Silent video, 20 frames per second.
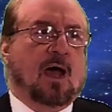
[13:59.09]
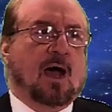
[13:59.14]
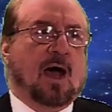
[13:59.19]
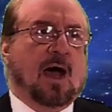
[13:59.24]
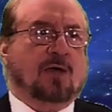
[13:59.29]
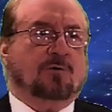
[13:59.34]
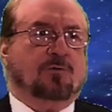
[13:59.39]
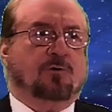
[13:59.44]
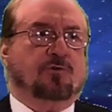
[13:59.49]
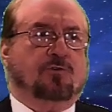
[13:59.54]

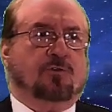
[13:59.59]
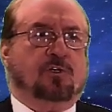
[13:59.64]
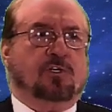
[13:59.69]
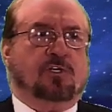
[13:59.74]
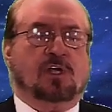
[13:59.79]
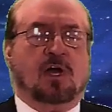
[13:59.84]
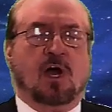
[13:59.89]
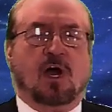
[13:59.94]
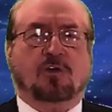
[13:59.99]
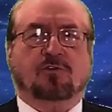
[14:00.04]
hydrogen
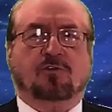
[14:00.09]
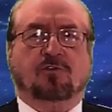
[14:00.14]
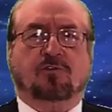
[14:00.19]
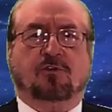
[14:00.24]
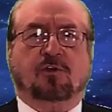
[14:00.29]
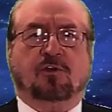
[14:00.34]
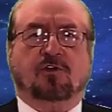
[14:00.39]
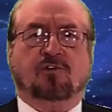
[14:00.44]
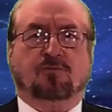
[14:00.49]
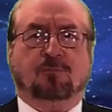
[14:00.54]
and
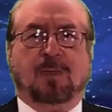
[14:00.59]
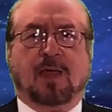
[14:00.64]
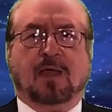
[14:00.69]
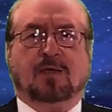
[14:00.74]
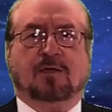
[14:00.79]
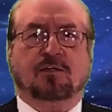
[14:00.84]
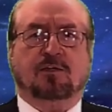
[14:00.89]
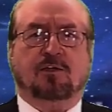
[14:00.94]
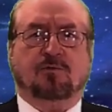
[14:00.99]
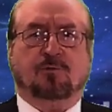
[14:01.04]
oxygen expand
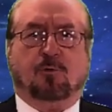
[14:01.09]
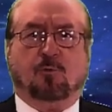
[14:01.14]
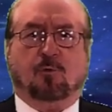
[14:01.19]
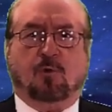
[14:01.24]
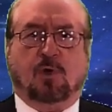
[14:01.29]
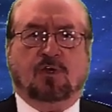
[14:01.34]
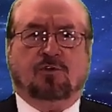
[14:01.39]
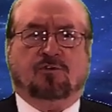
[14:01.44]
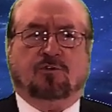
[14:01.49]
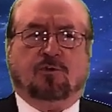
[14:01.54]
at different
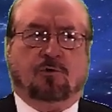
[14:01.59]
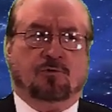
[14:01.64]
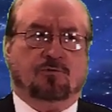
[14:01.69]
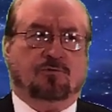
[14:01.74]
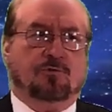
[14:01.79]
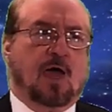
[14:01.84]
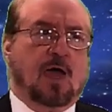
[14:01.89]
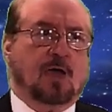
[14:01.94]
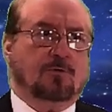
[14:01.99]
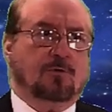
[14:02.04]
ratios.
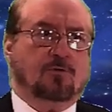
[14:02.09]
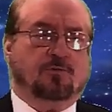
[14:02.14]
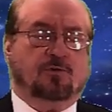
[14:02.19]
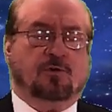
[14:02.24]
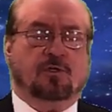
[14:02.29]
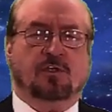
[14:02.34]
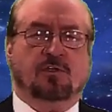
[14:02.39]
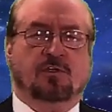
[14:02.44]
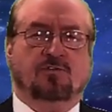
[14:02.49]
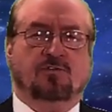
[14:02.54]
Hydrogen is